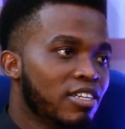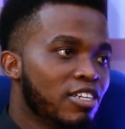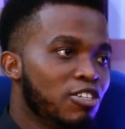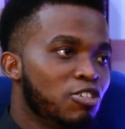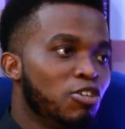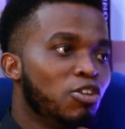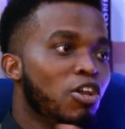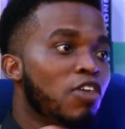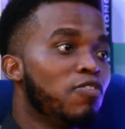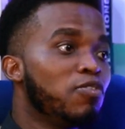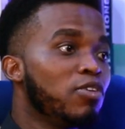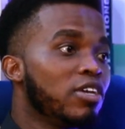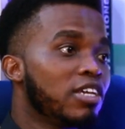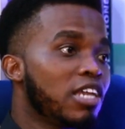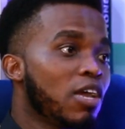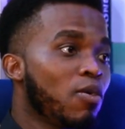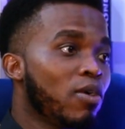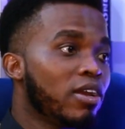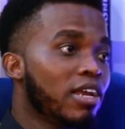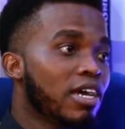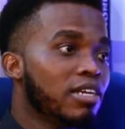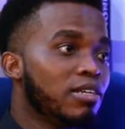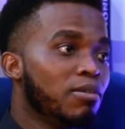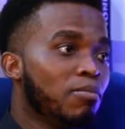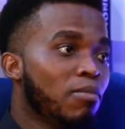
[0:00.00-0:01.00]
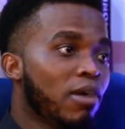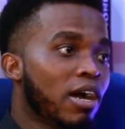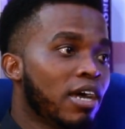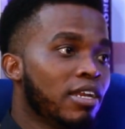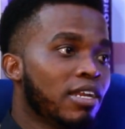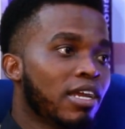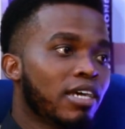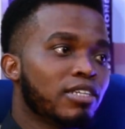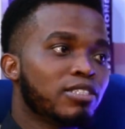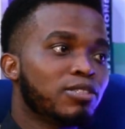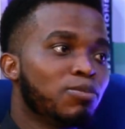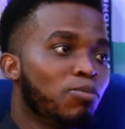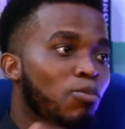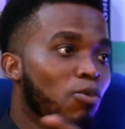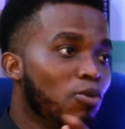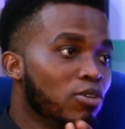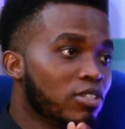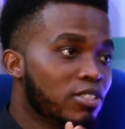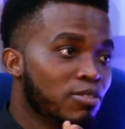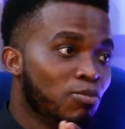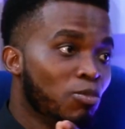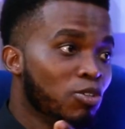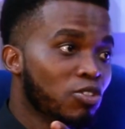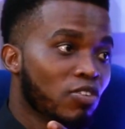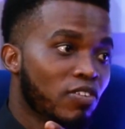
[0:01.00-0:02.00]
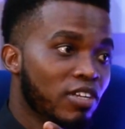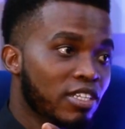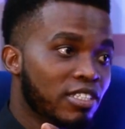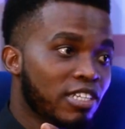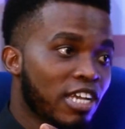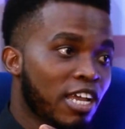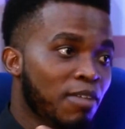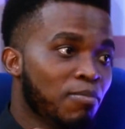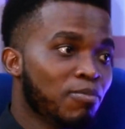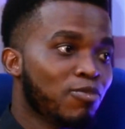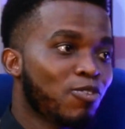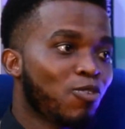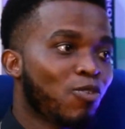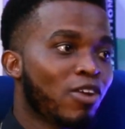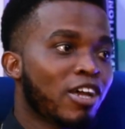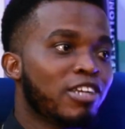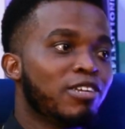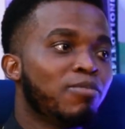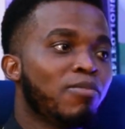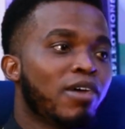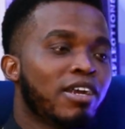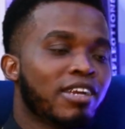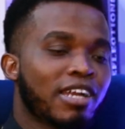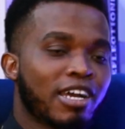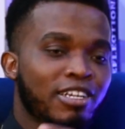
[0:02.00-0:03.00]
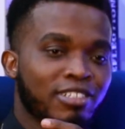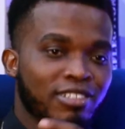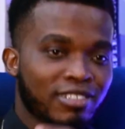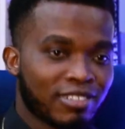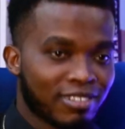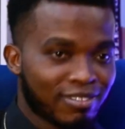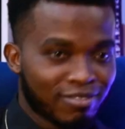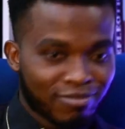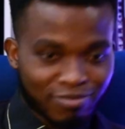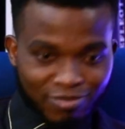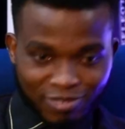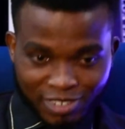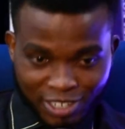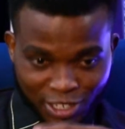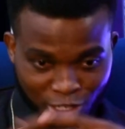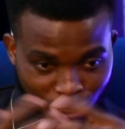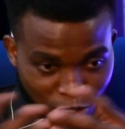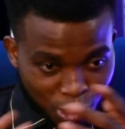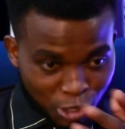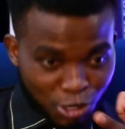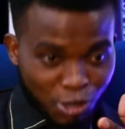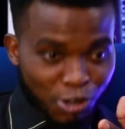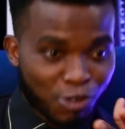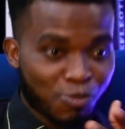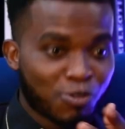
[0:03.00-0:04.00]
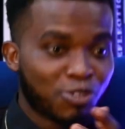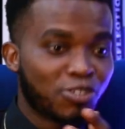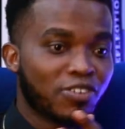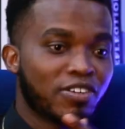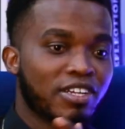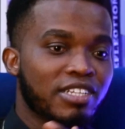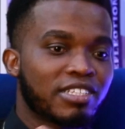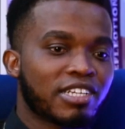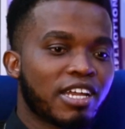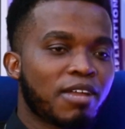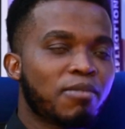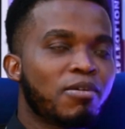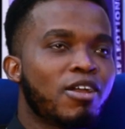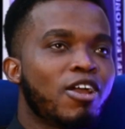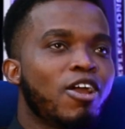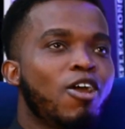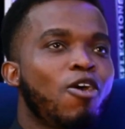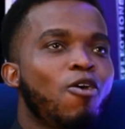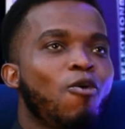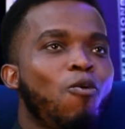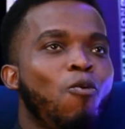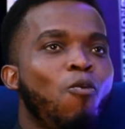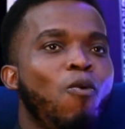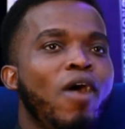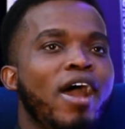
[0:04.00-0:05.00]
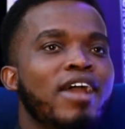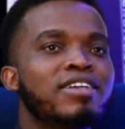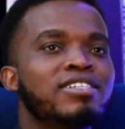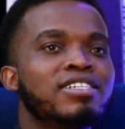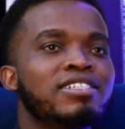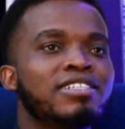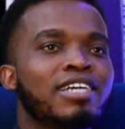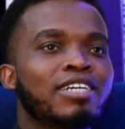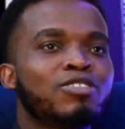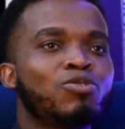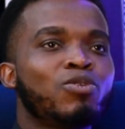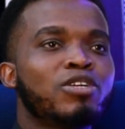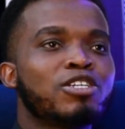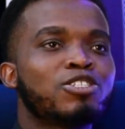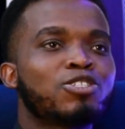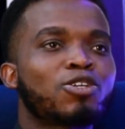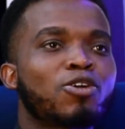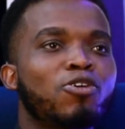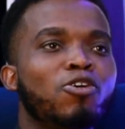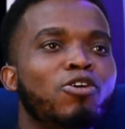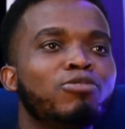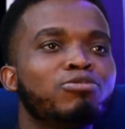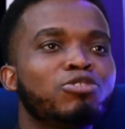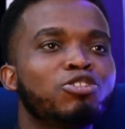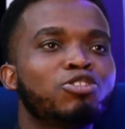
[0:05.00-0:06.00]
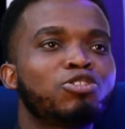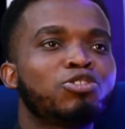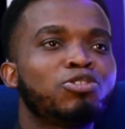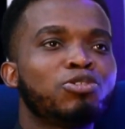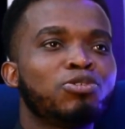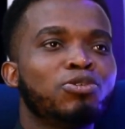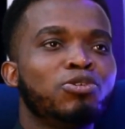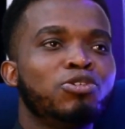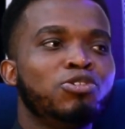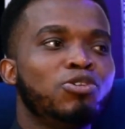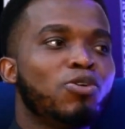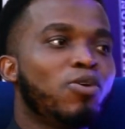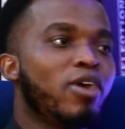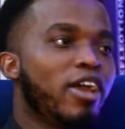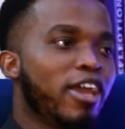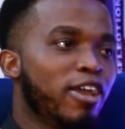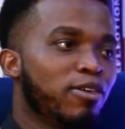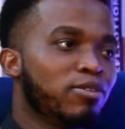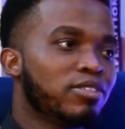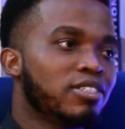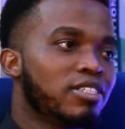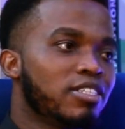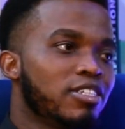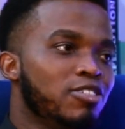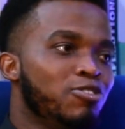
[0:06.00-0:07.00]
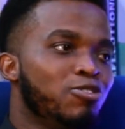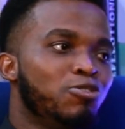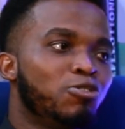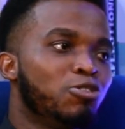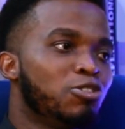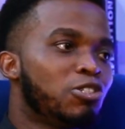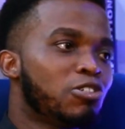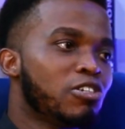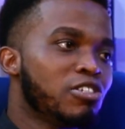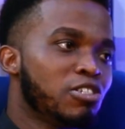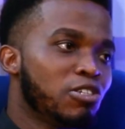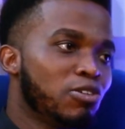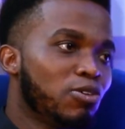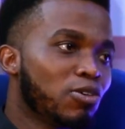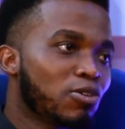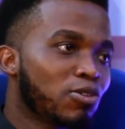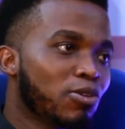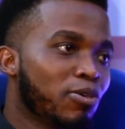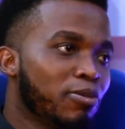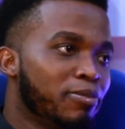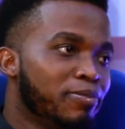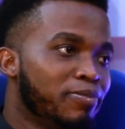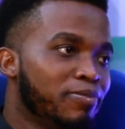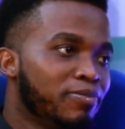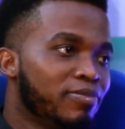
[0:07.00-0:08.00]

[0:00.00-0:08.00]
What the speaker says: You don't even care whether the man has smoked most of the time, whether the man is drunk most of the time. Why is it that when it comes to your health, you don't trust the doctor?